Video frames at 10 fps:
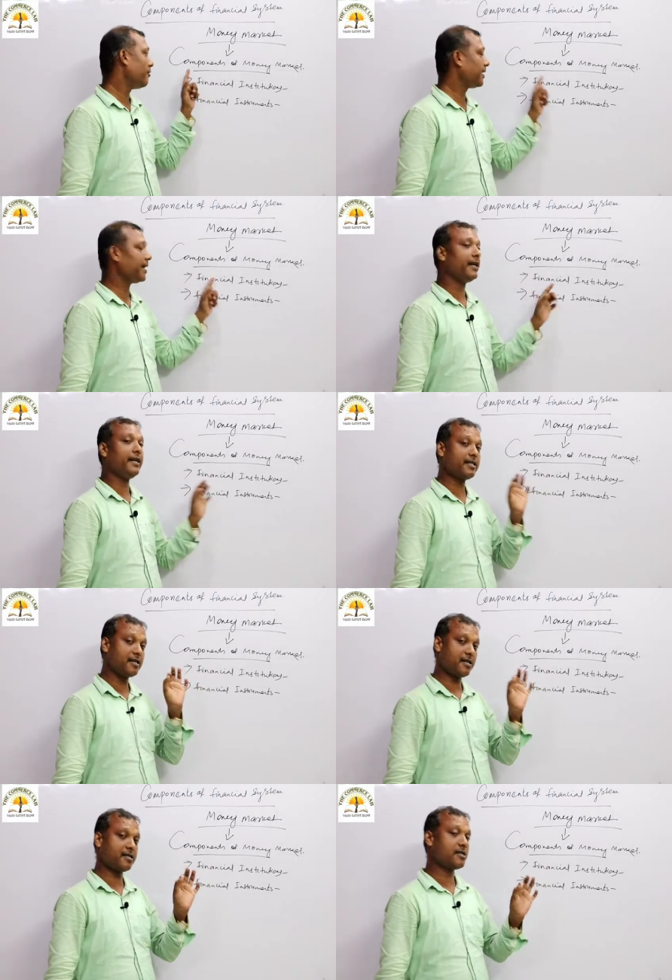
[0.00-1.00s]
We can
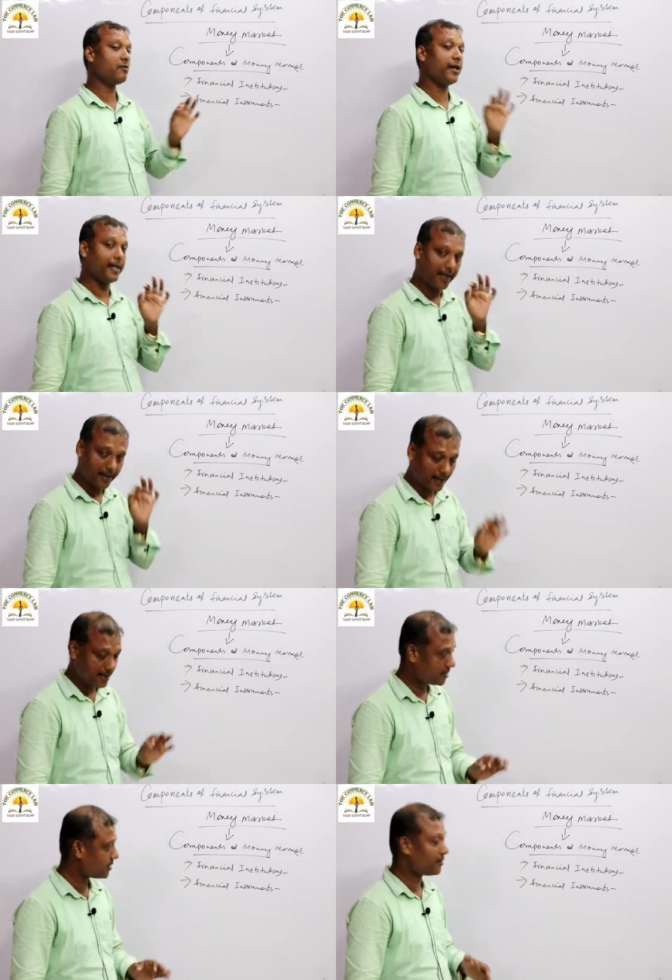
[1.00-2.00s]
discuss, we can
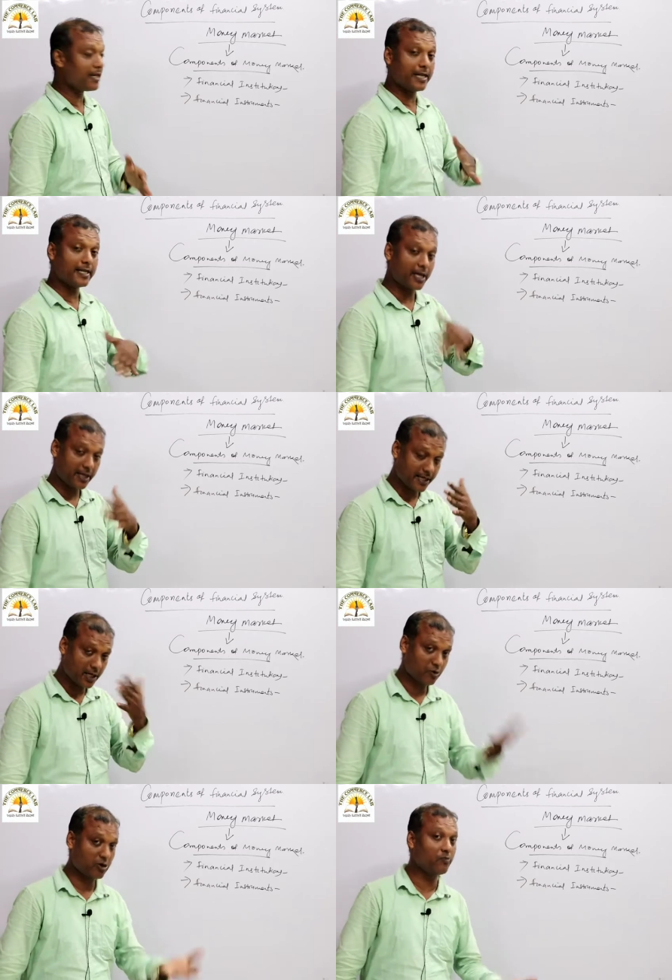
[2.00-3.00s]
analyze. There
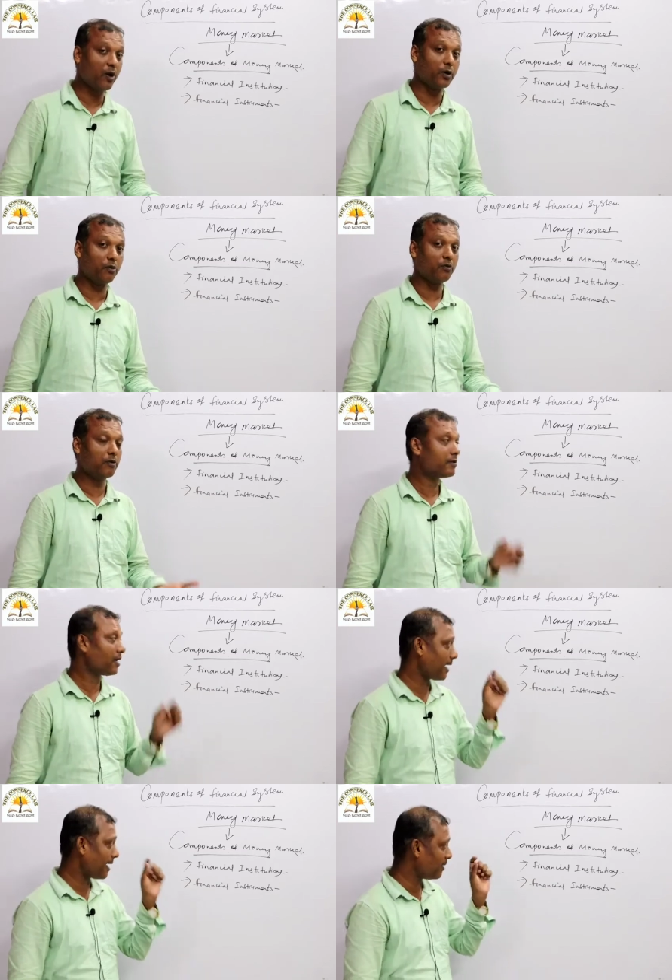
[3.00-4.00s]
is a question for you.
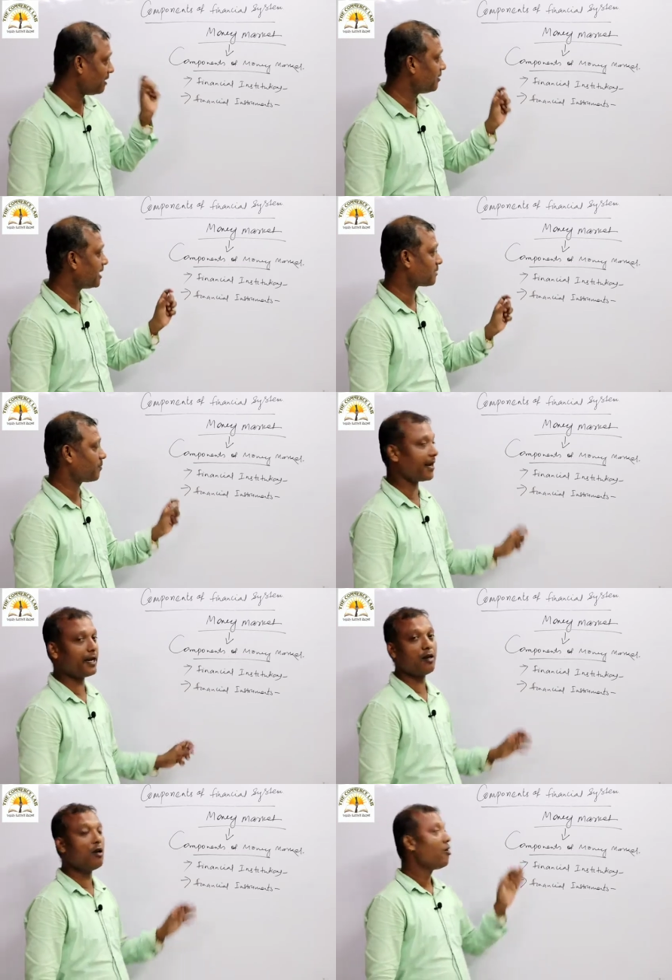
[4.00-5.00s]
I briefly
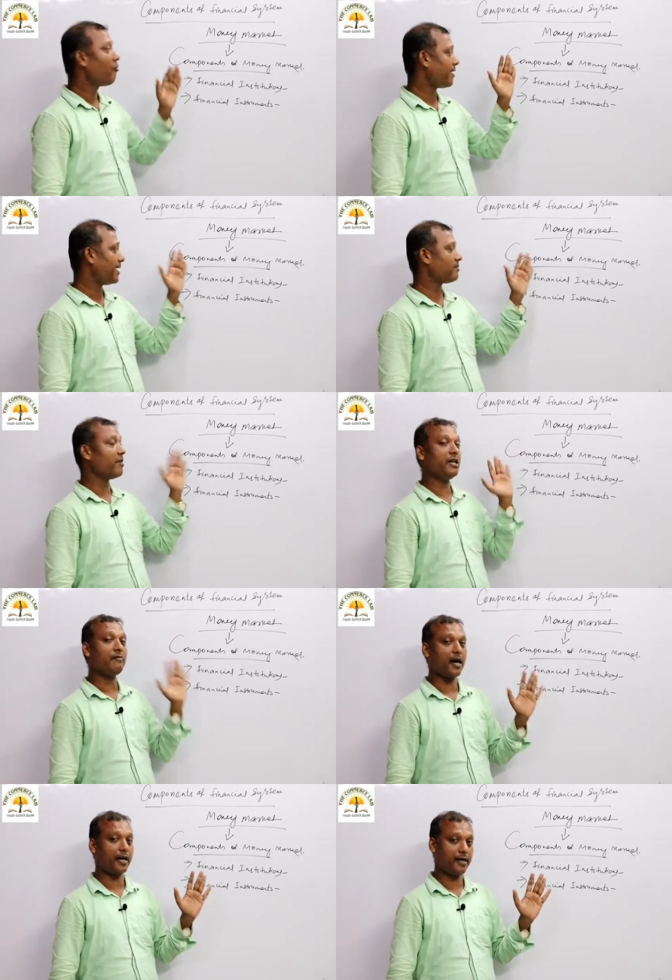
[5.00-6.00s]
explain what is
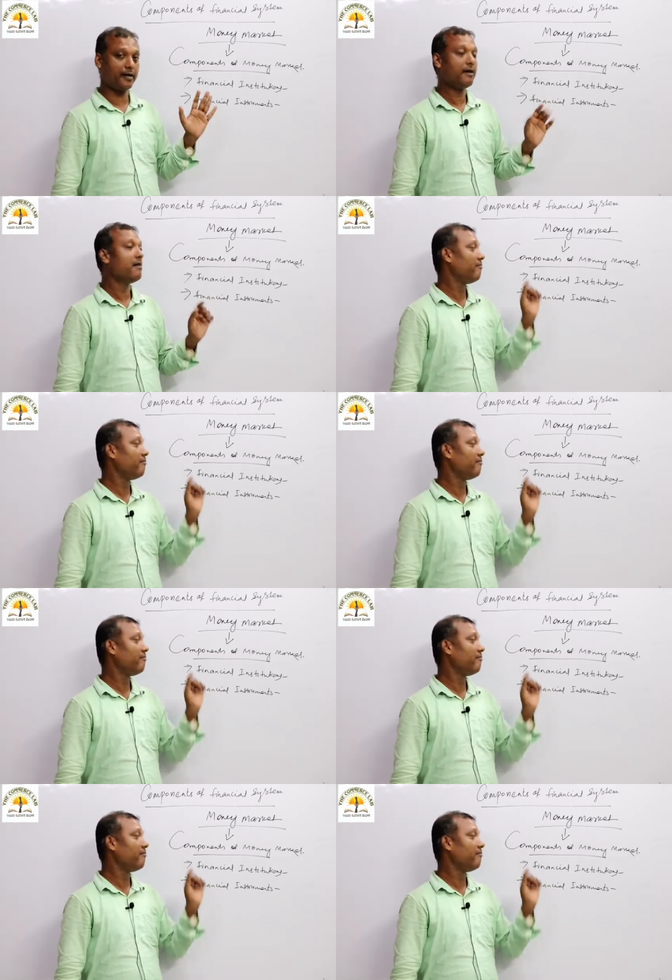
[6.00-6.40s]
money market.